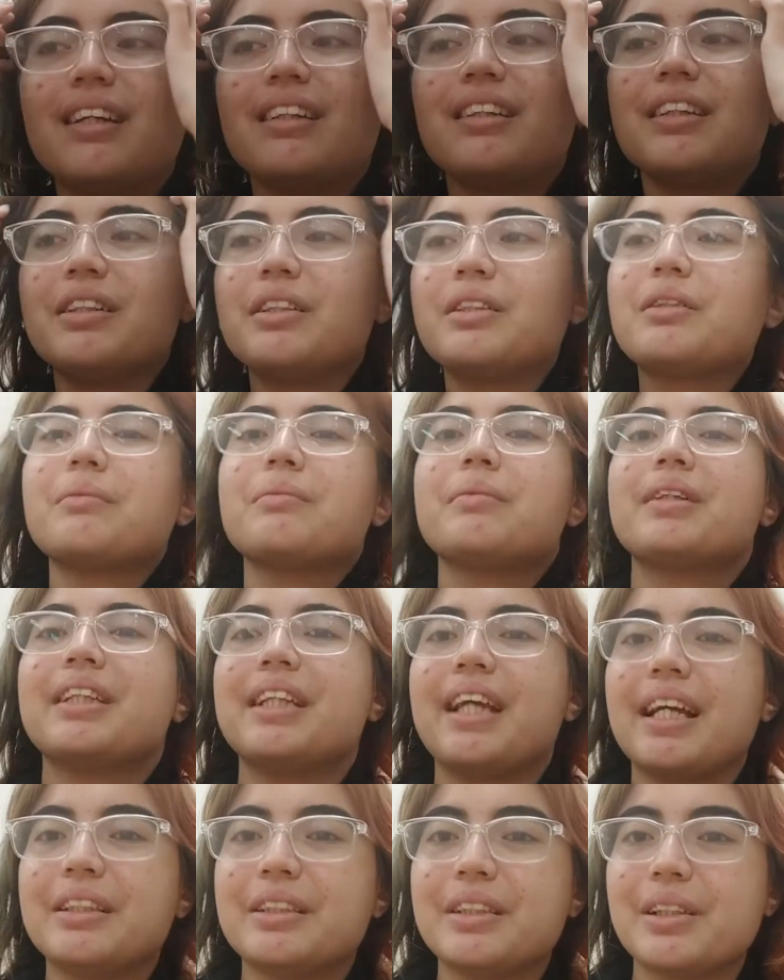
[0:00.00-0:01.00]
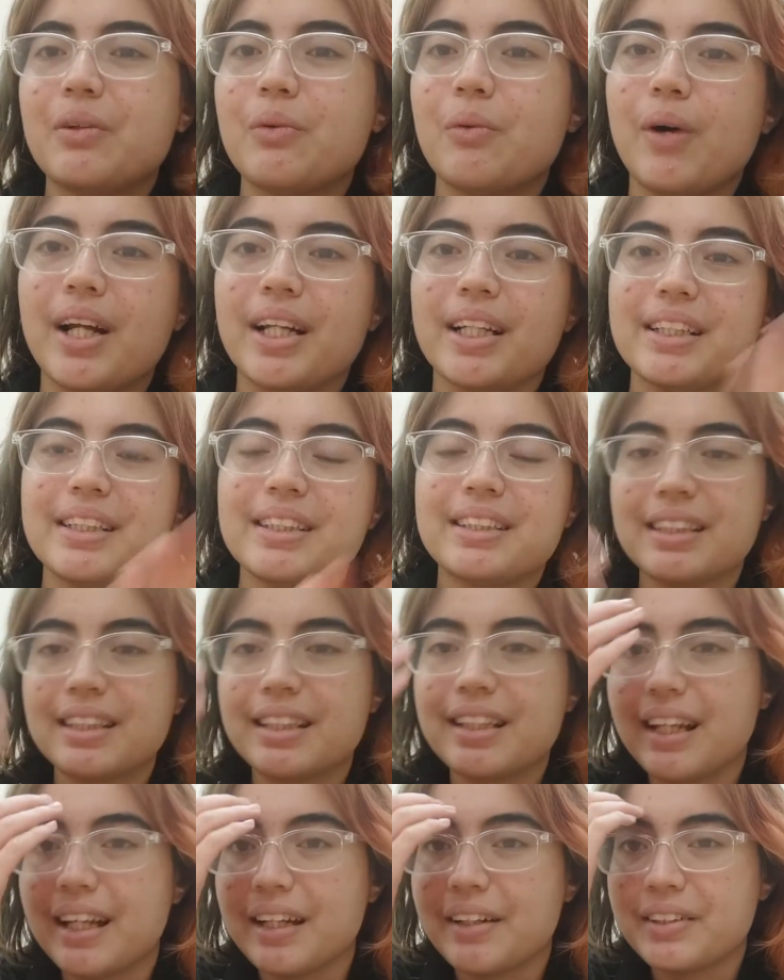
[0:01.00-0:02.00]
the YouTuber D'Angelo Wallace,
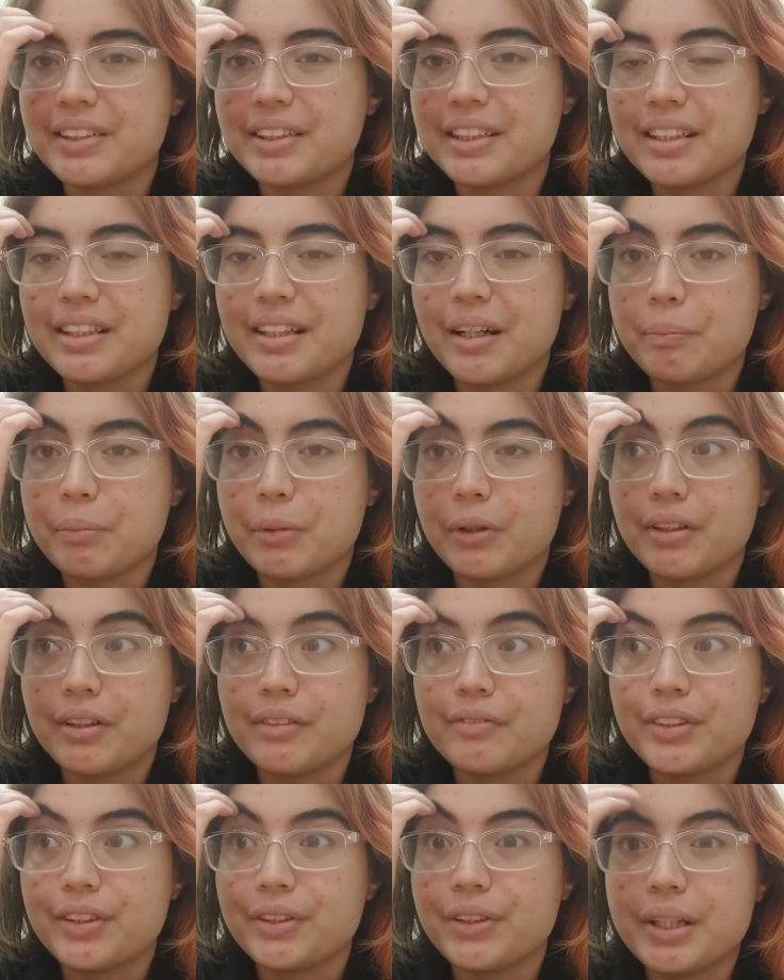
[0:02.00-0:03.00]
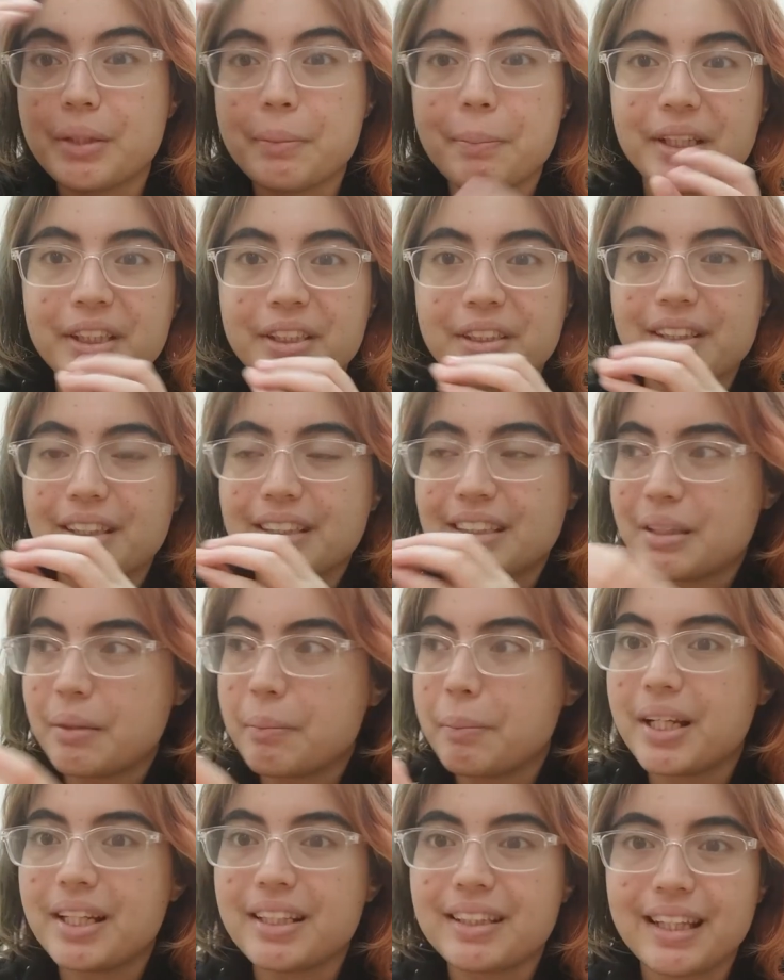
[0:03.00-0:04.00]
he like recently uploaded a video and he mentioned a
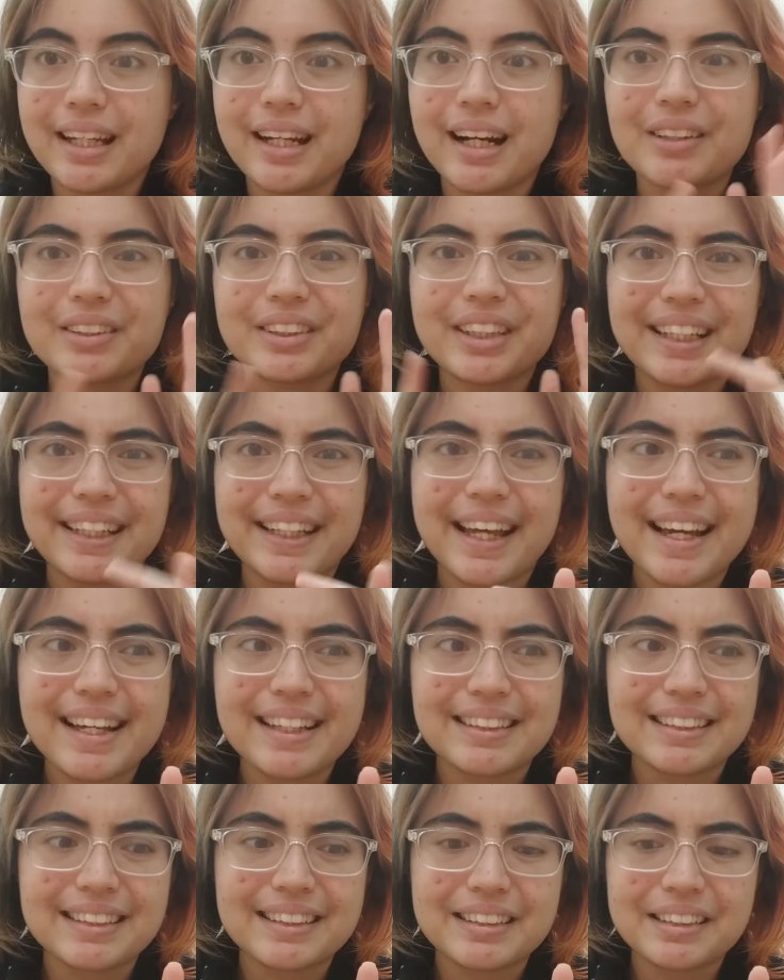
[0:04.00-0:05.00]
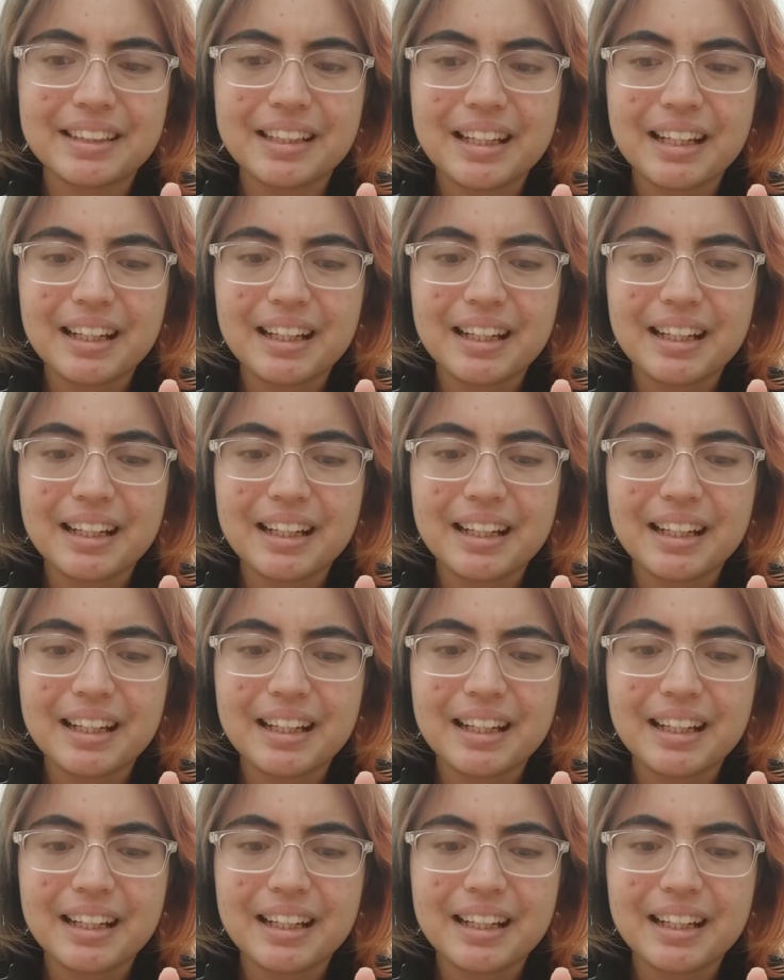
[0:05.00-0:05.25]
similar thing, and I was like, yes.